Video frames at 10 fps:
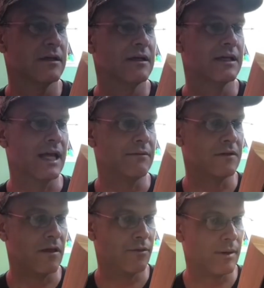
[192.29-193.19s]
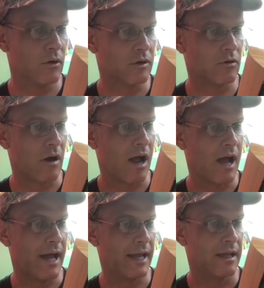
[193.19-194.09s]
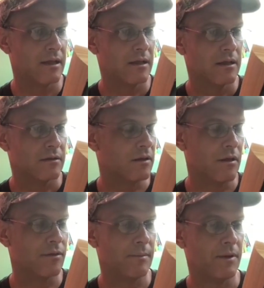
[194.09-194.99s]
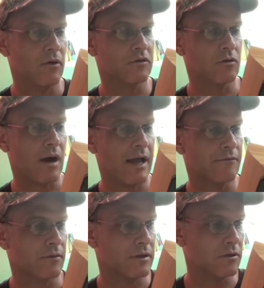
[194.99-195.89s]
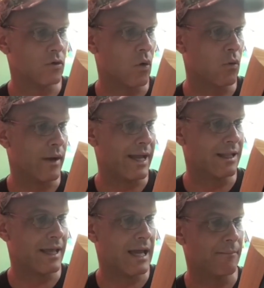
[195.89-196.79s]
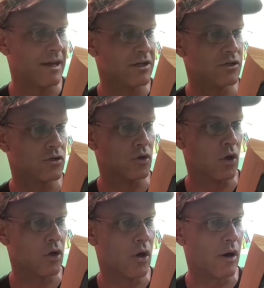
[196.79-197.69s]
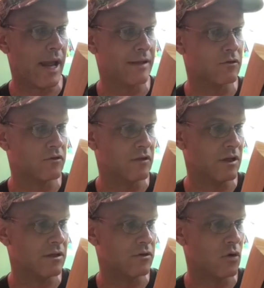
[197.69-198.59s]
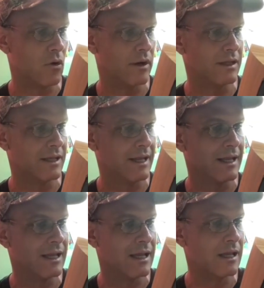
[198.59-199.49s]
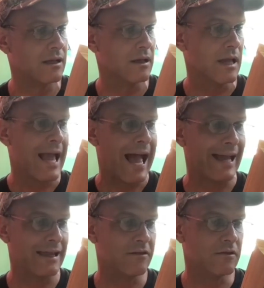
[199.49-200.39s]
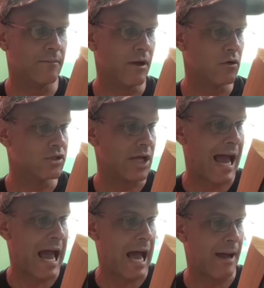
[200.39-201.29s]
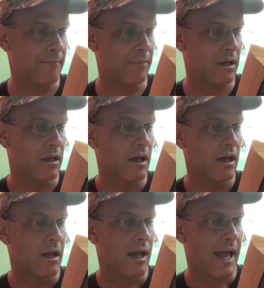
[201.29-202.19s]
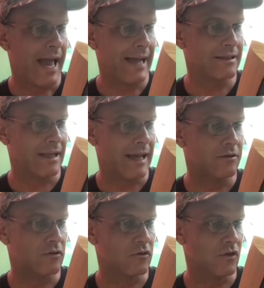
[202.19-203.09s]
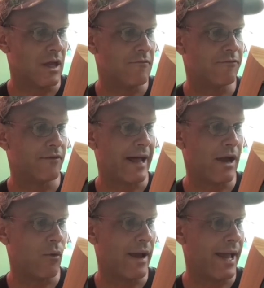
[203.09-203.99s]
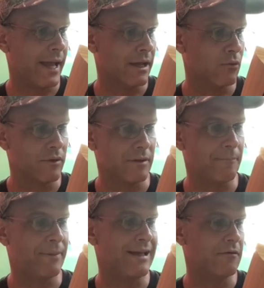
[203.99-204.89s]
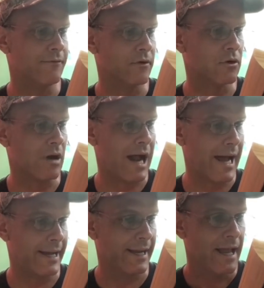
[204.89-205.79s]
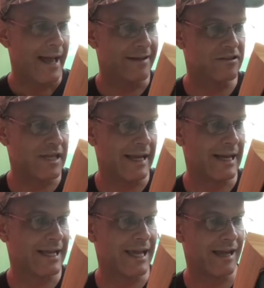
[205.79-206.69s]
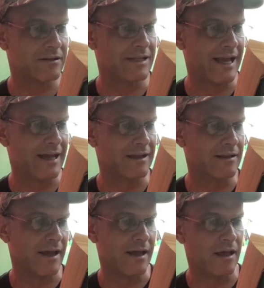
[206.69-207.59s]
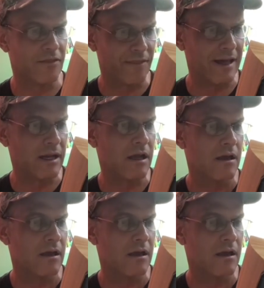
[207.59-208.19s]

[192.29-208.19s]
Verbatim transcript: came C-3PO's cry from the doorway, and Leia managed to turn her head to see the droid leaning in against the metal jamb, and then to see him fly away with a pitiful cry as Jaina kicked the aesthetic